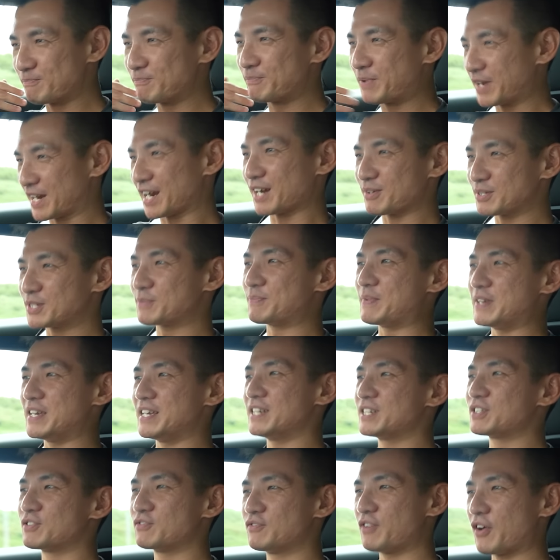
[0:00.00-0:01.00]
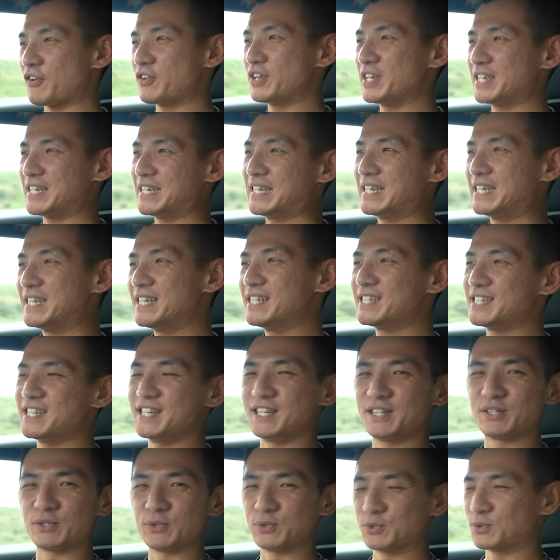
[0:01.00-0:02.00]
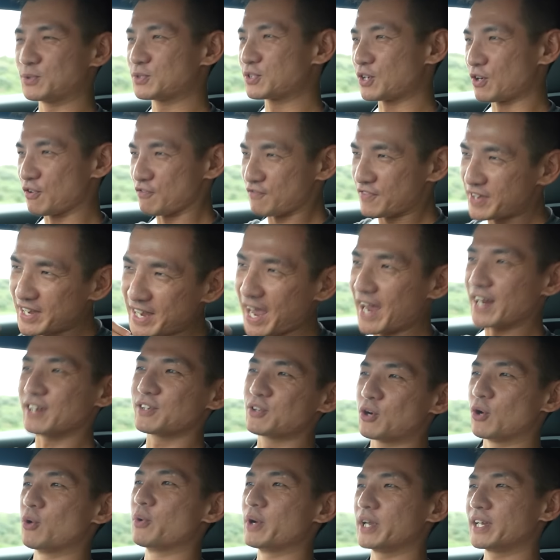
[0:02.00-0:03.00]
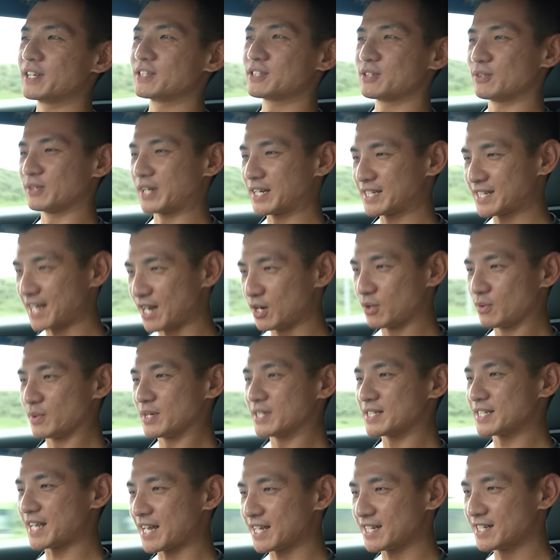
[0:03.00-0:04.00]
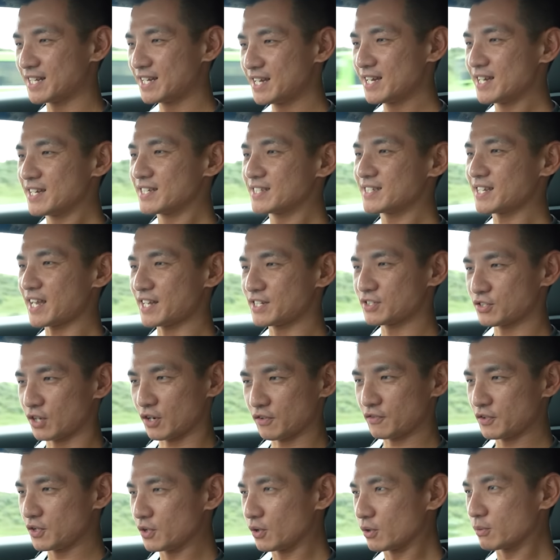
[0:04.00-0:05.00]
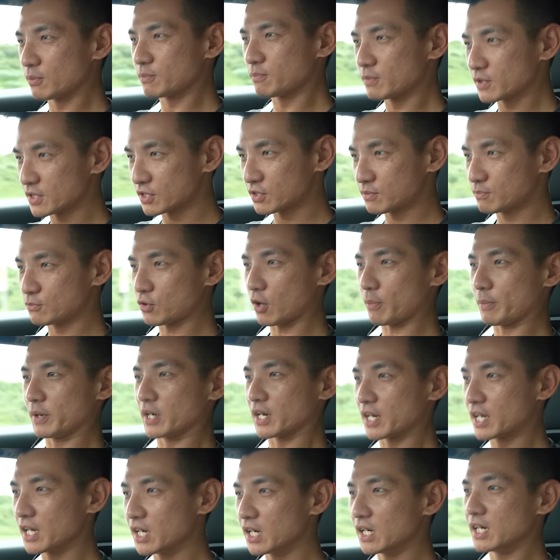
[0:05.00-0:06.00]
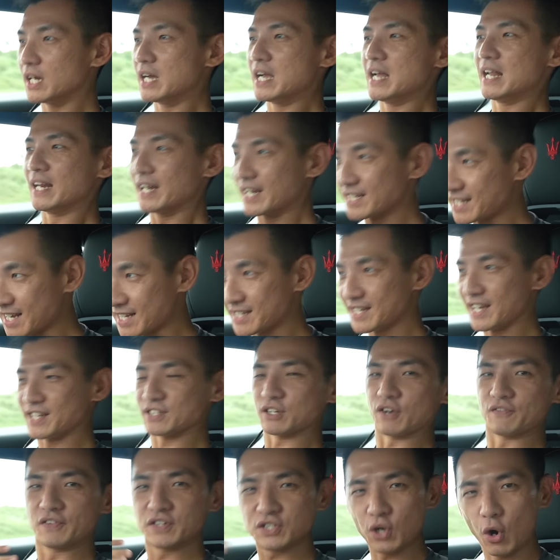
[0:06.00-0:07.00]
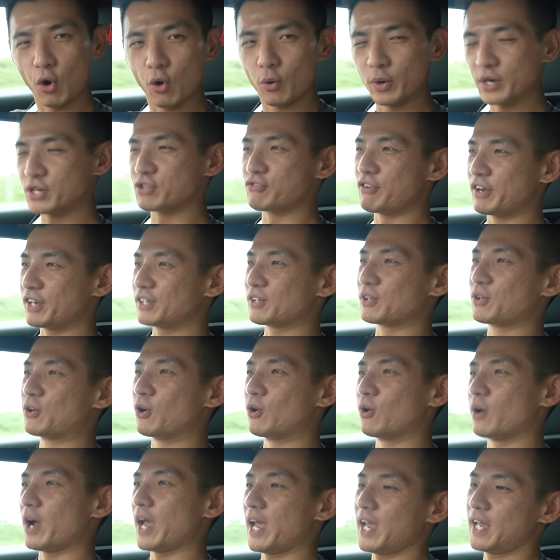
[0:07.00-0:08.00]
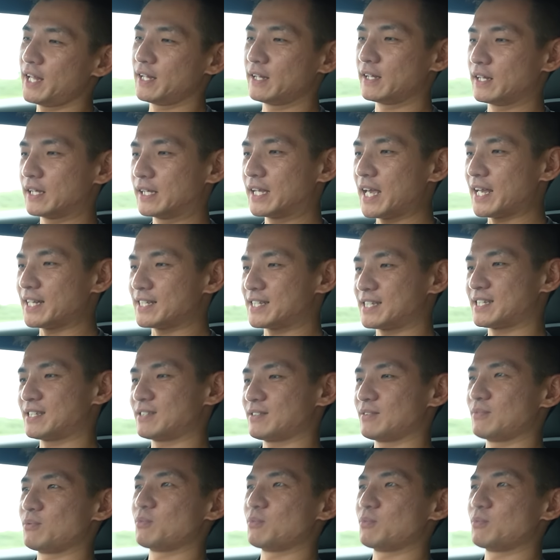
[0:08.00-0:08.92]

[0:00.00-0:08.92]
pick up speed. It's very easy to sort of get going. So there's always that sense of, you know, just drop it a gear. There's that sense of it's always ready to go, and that's